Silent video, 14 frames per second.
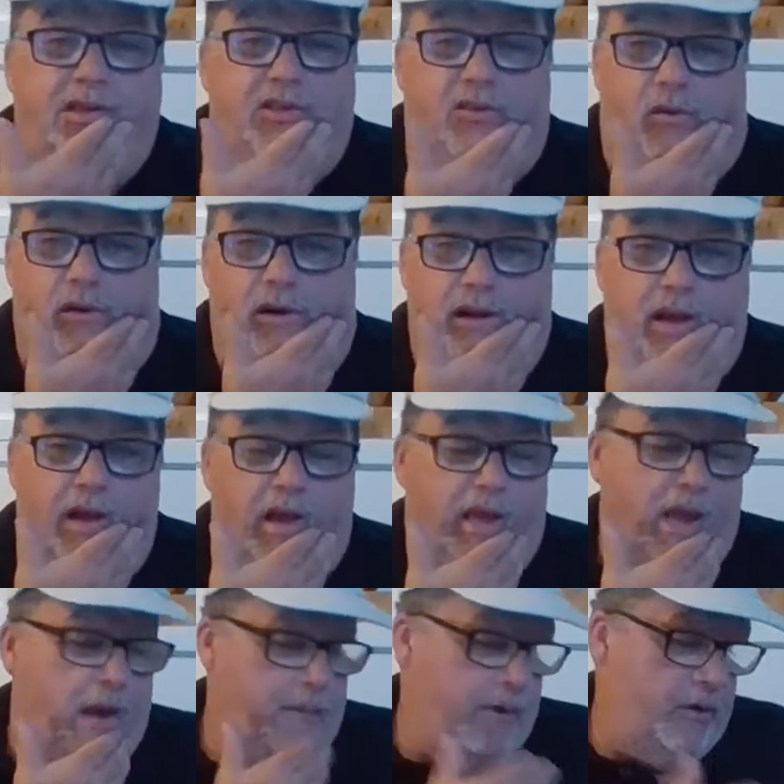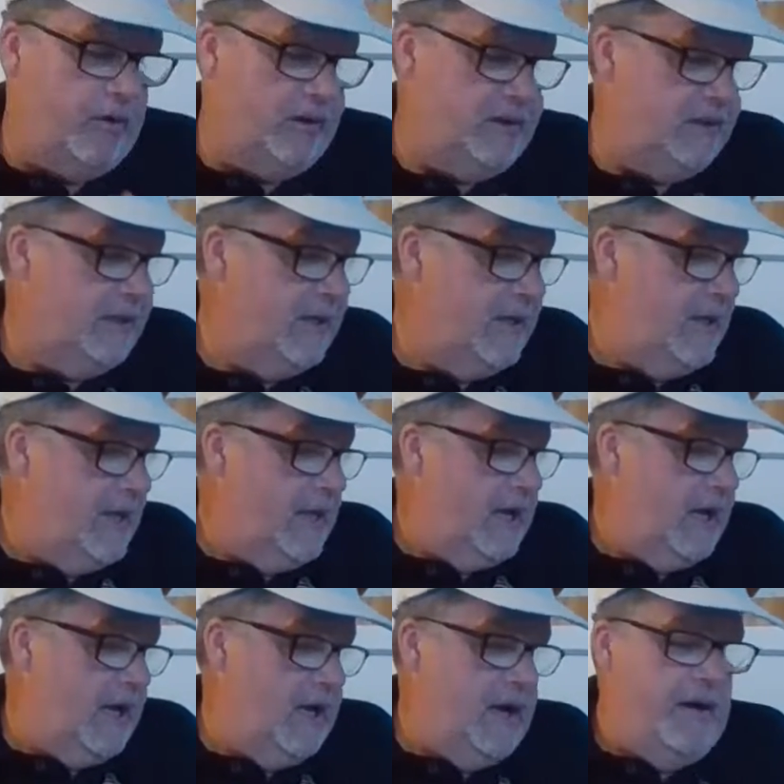story that I came across.
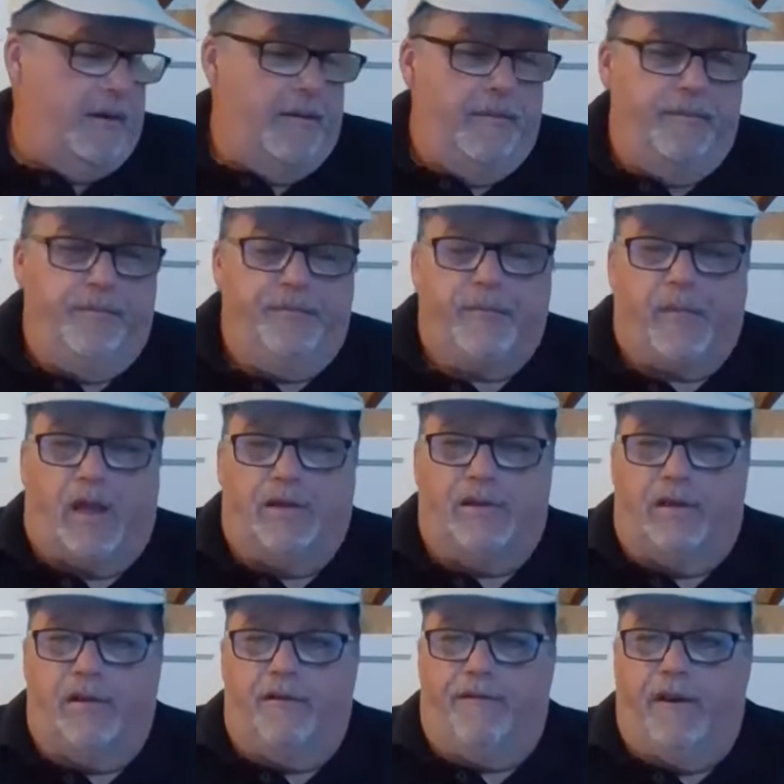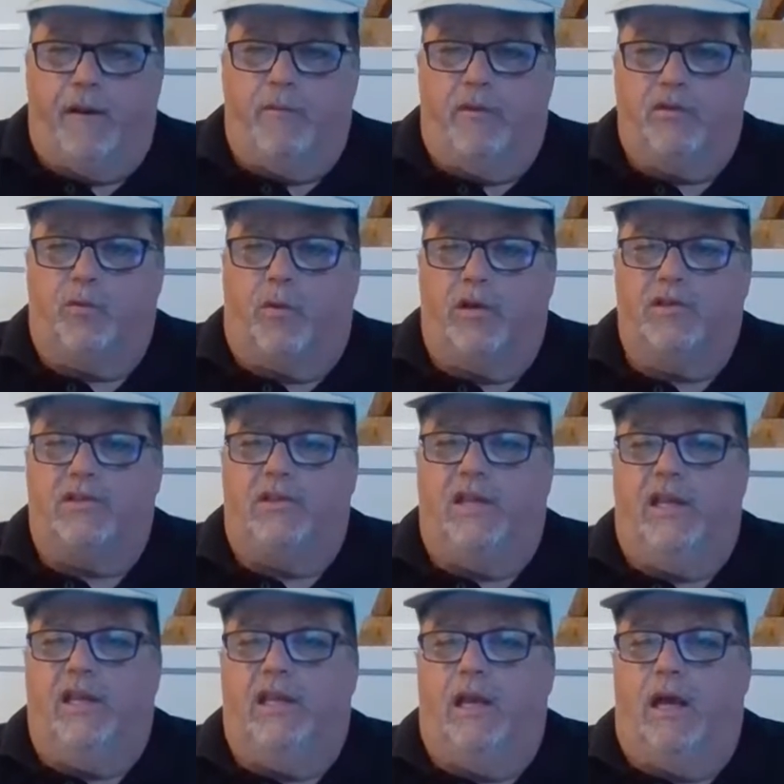I don't know if anyone's watched
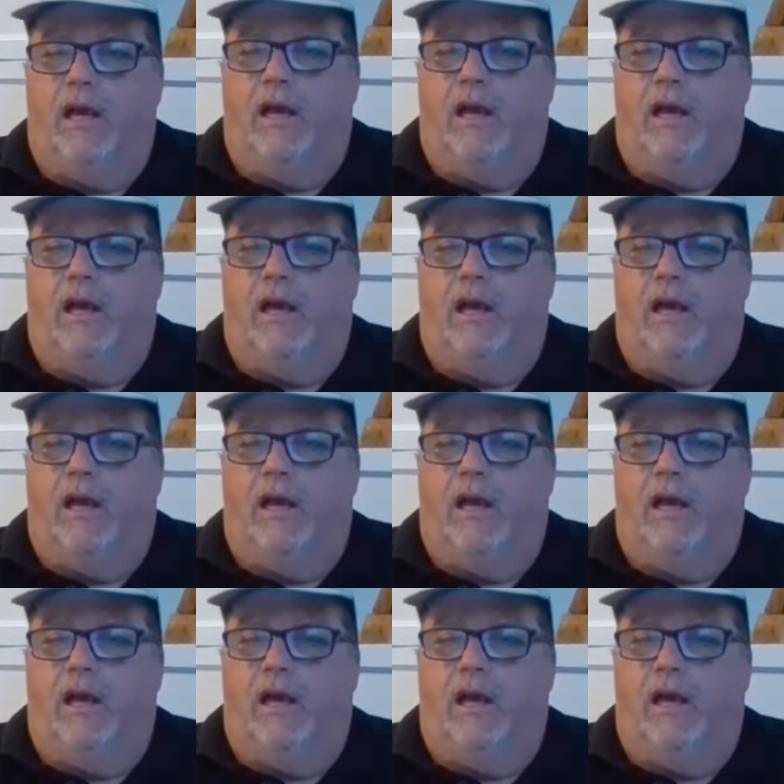the